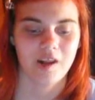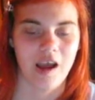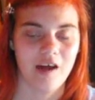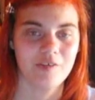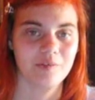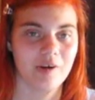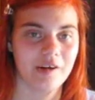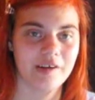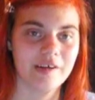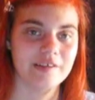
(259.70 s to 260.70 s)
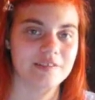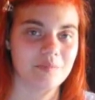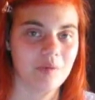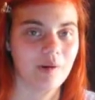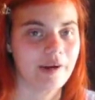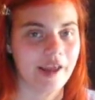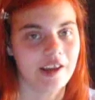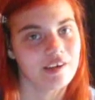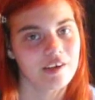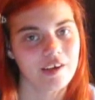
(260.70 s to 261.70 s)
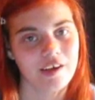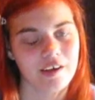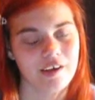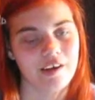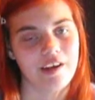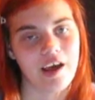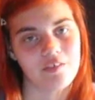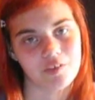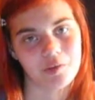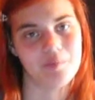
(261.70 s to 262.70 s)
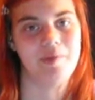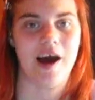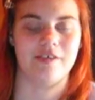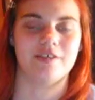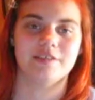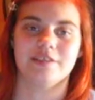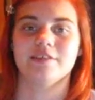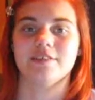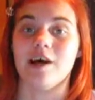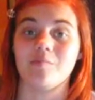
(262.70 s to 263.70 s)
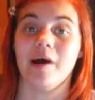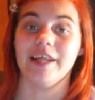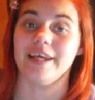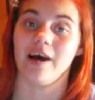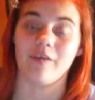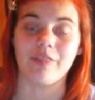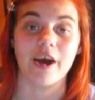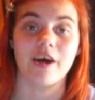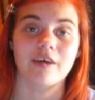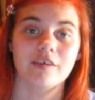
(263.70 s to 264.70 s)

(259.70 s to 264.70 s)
Everyone is important. Everyone matters to somebody out there.